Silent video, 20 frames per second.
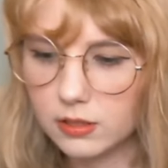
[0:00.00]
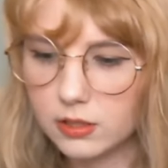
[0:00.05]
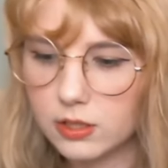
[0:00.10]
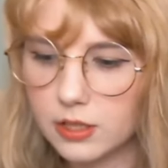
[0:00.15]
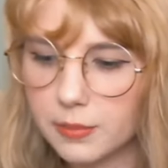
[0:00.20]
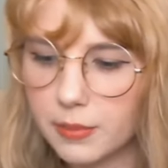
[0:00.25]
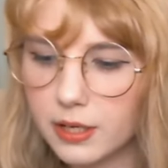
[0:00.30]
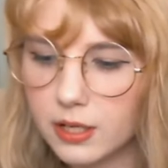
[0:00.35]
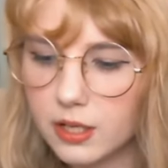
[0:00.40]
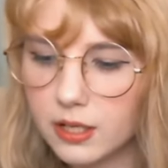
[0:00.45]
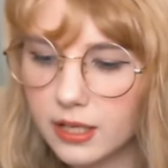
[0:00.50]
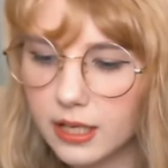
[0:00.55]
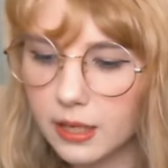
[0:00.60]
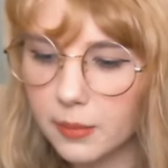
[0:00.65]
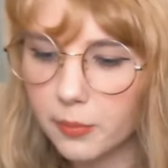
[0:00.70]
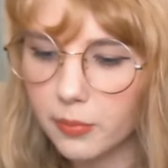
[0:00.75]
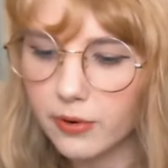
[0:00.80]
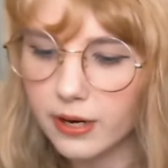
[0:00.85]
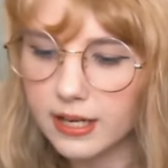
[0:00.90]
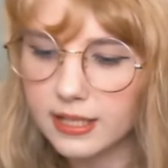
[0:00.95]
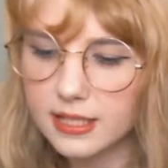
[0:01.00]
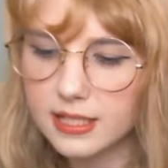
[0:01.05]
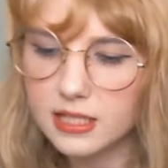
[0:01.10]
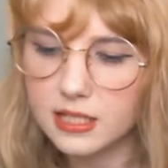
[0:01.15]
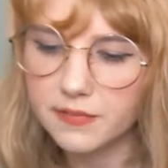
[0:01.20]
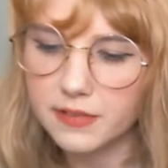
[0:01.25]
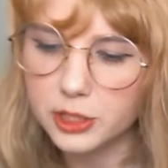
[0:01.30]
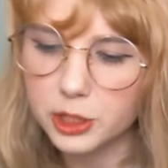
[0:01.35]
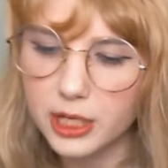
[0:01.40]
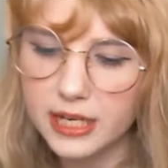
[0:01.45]
Am I gonna like break this
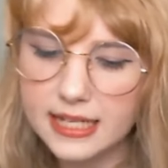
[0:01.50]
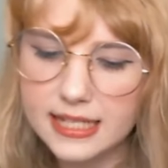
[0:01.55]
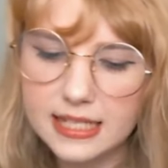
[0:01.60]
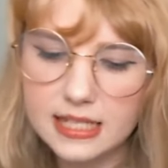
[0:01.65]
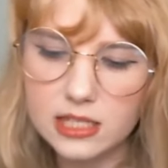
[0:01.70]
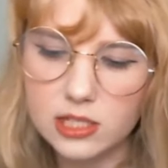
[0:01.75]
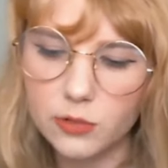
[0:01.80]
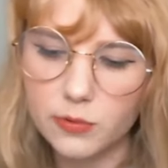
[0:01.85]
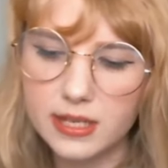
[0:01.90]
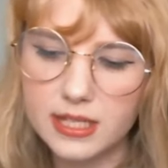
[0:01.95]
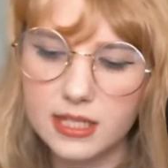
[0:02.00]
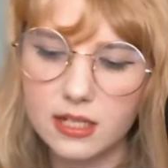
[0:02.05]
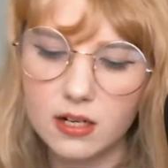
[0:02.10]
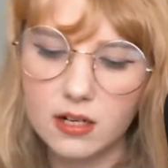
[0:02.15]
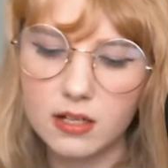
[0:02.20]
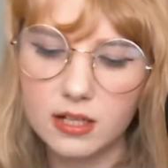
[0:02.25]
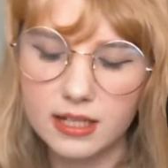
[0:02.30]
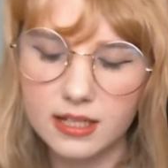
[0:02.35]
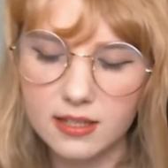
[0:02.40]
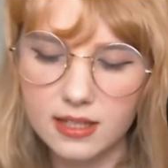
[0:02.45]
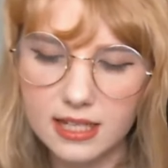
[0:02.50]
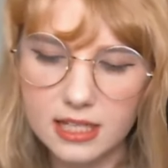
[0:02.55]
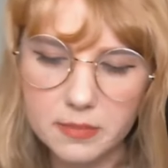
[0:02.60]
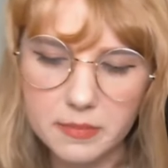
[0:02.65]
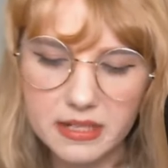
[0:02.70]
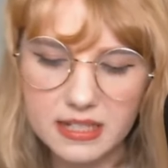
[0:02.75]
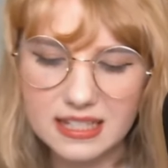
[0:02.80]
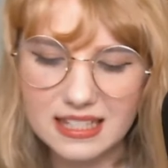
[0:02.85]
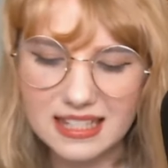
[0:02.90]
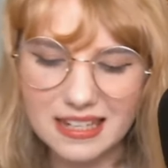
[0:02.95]
if I try to squeeze it all in? Is
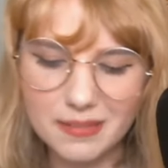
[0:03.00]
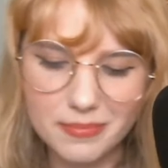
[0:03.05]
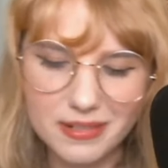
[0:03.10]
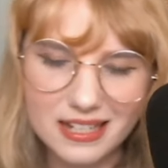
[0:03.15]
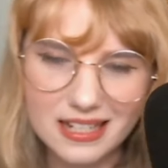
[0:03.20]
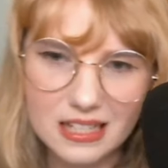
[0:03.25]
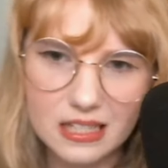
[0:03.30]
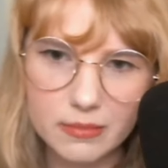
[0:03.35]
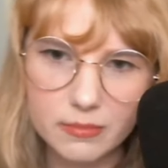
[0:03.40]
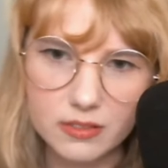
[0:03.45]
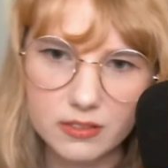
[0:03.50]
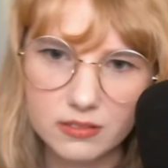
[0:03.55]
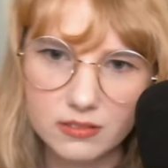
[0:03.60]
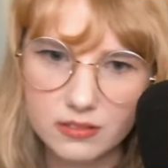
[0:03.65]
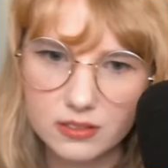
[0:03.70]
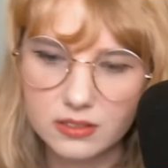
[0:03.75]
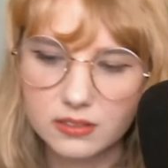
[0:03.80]
that possible?